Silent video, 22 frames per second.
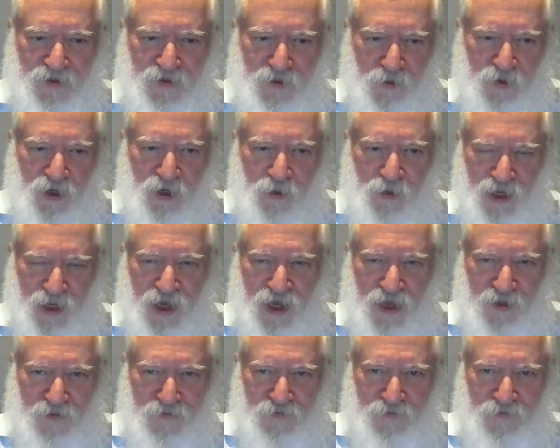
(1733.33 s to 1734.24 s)
So what do we
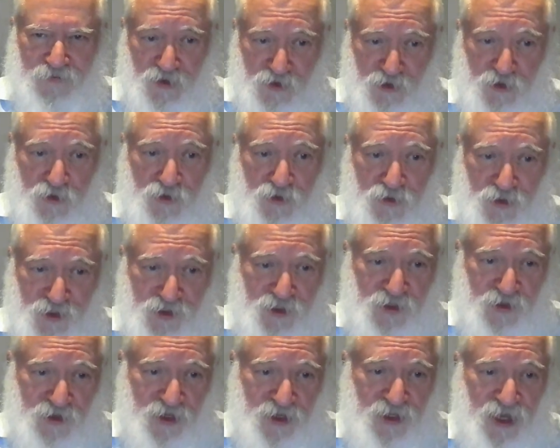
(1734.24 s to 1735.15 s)
got? Jews
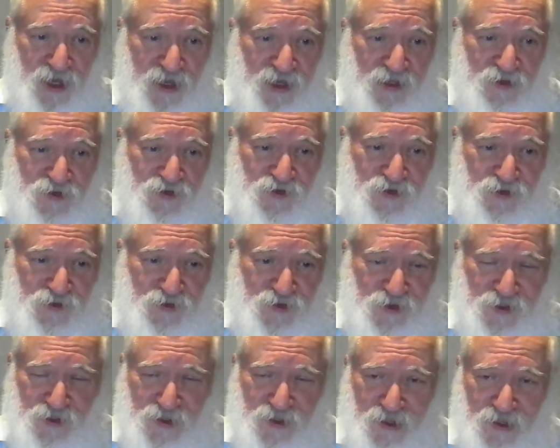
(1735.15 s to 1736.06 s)
turning against
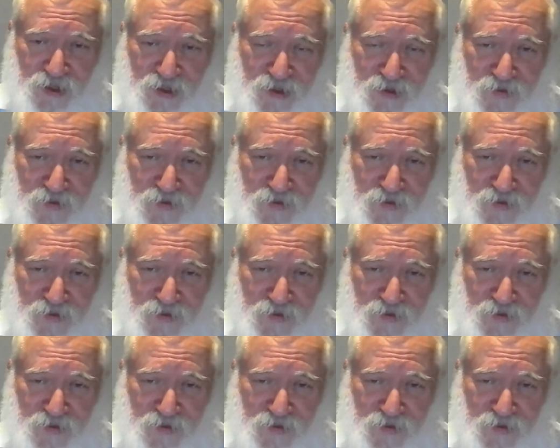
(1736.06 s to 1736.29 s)
Jews.